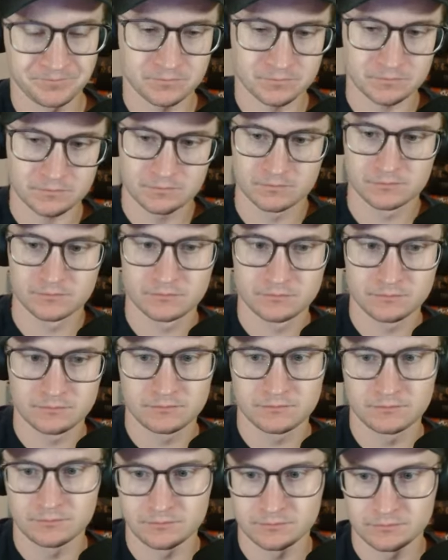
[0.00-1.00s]

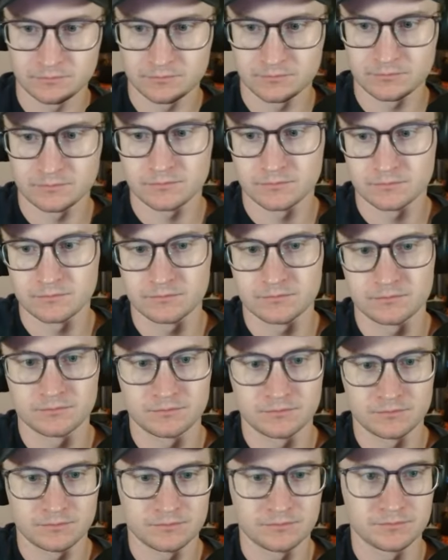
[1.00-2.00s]

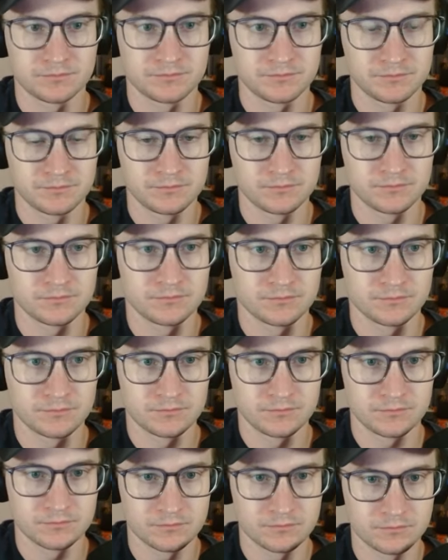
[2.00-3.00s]

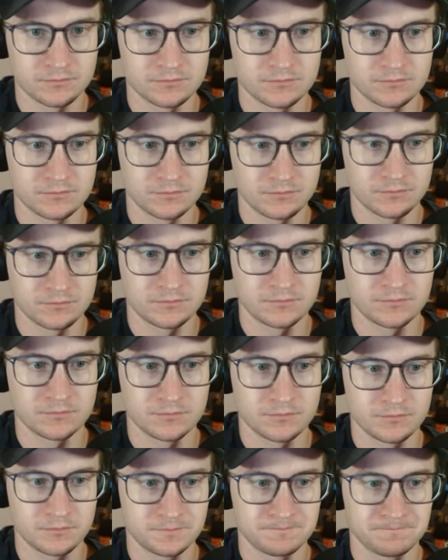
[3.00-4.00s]

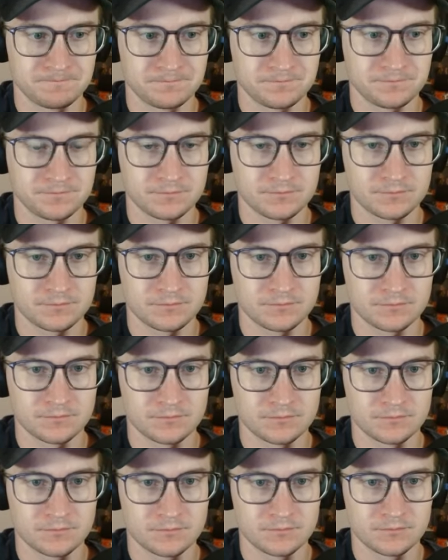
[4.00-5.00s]

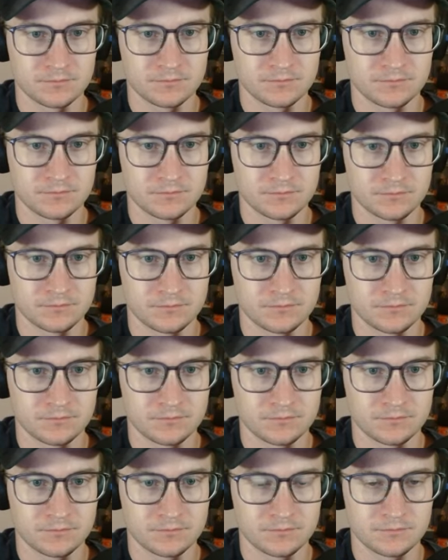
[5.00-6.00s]

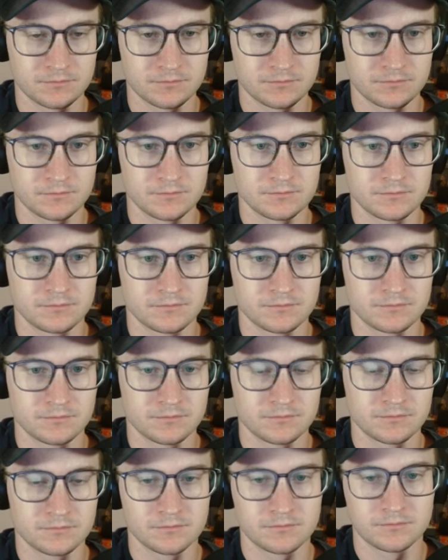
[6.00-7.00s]

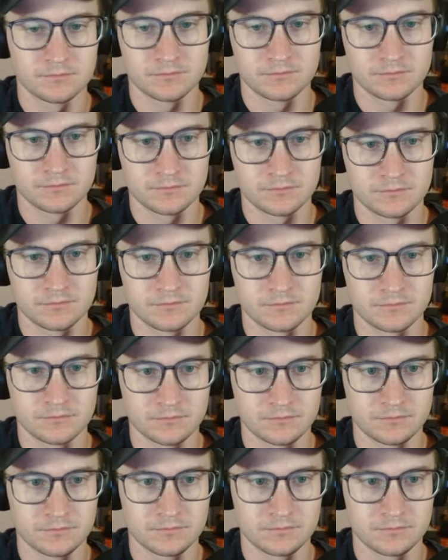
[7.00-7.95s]
The person shown says nothing.